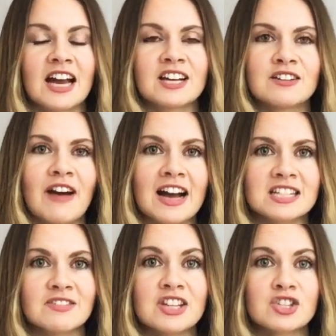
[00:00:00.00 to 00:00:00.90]
kind of
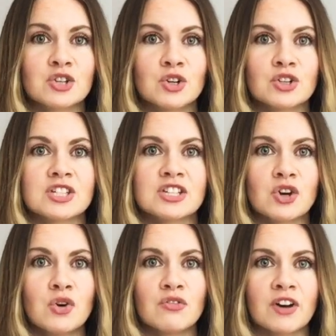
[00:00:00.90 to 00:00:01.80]
act of intercourse is
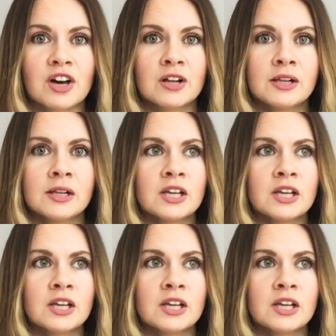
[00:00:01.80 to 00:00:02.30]
over,